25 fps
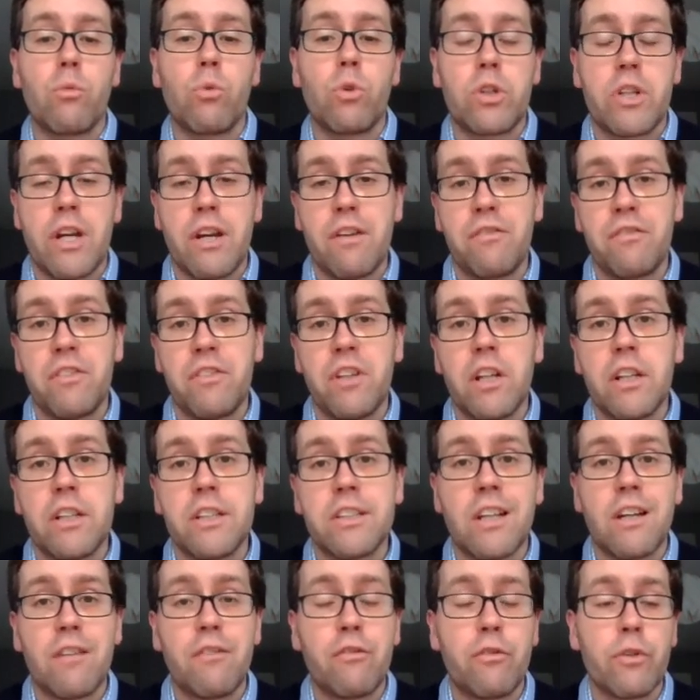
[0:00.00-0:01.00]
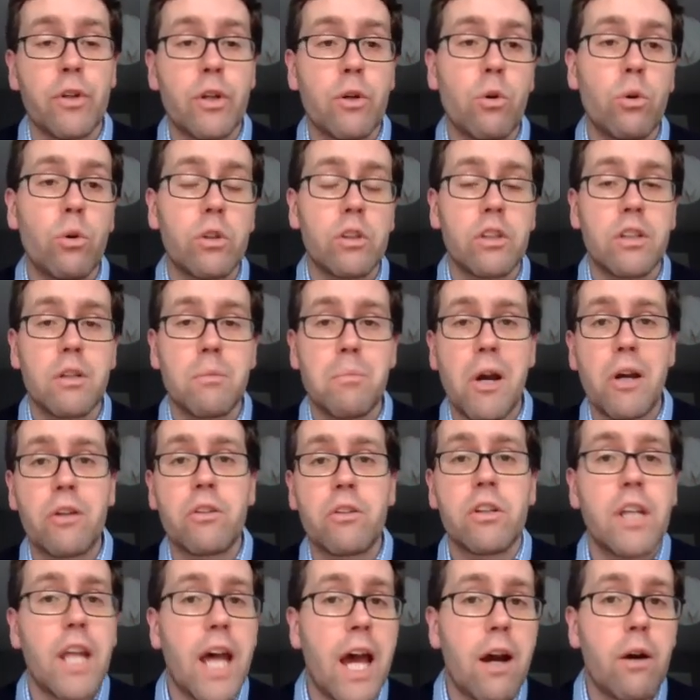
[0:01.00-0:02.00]
what I've done is I've recorded
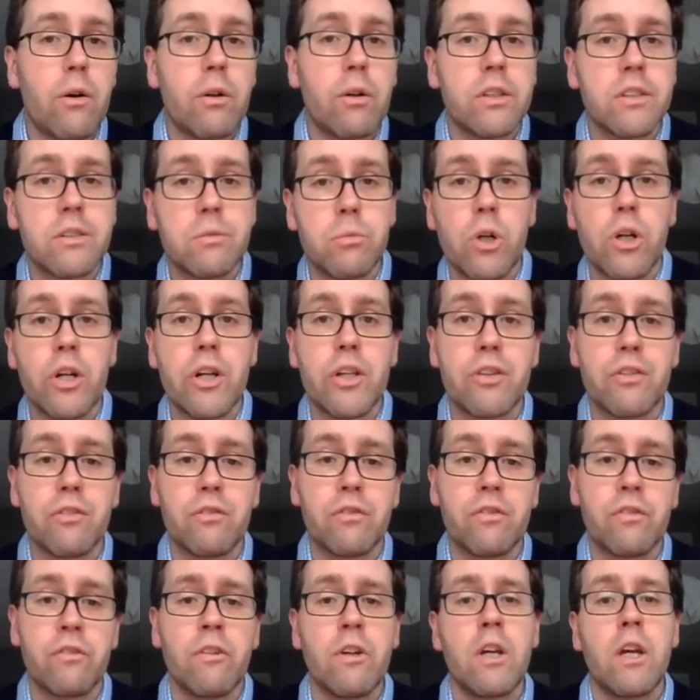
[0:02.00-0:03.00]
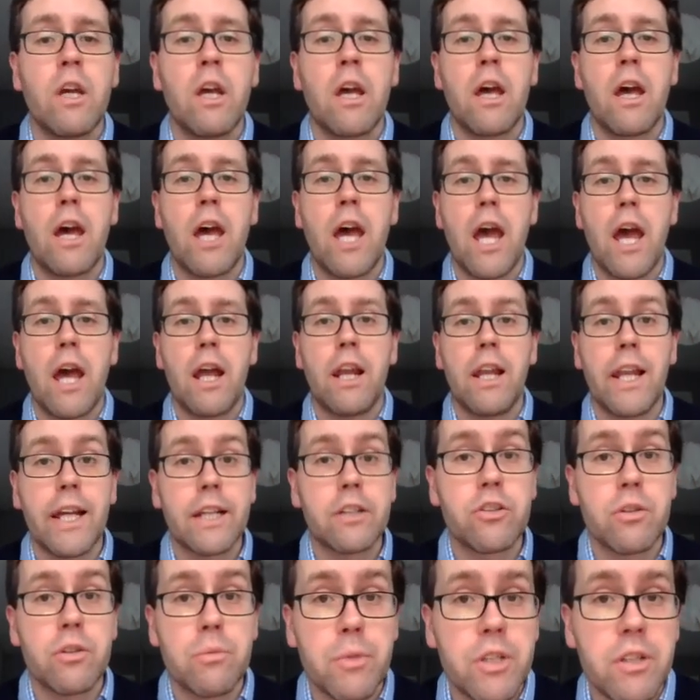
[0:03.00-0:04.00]
about an hour's worth of
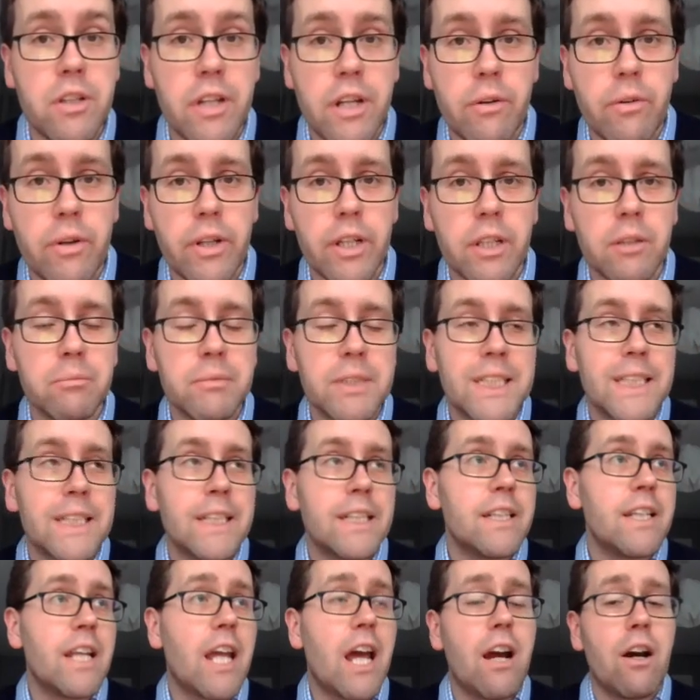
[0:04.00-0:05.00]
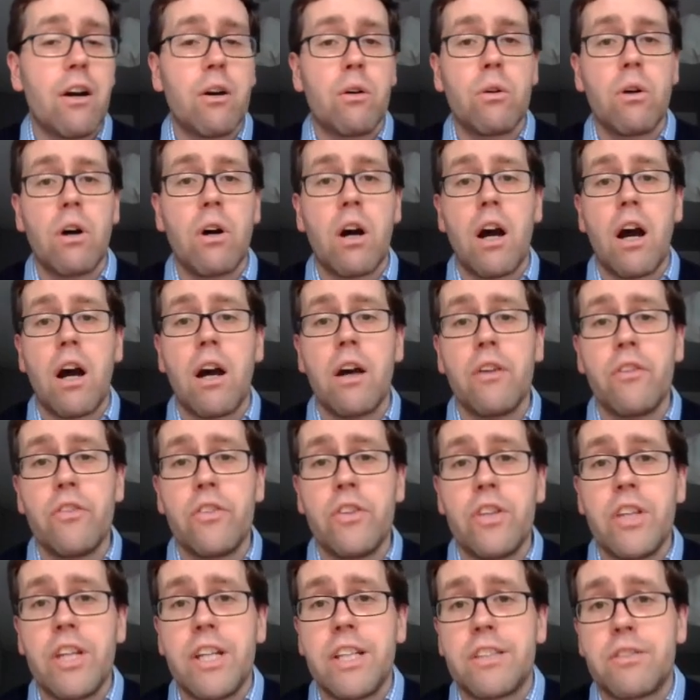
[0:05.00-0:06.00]
lecture material. Now,
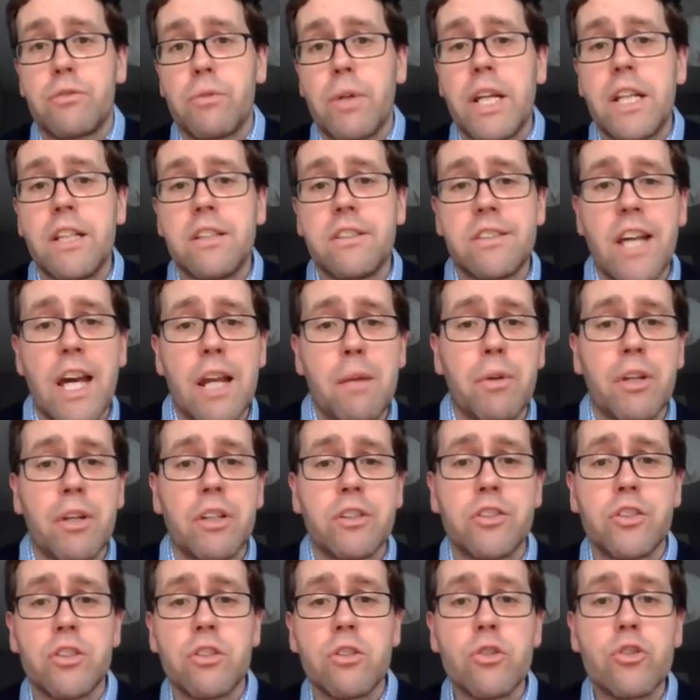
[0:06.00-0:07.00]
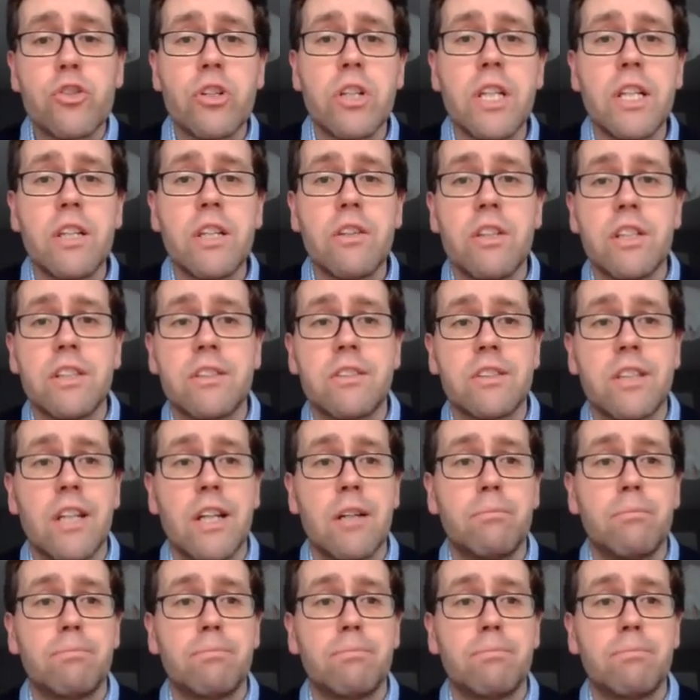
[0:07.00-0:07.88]
it's really sad because usually this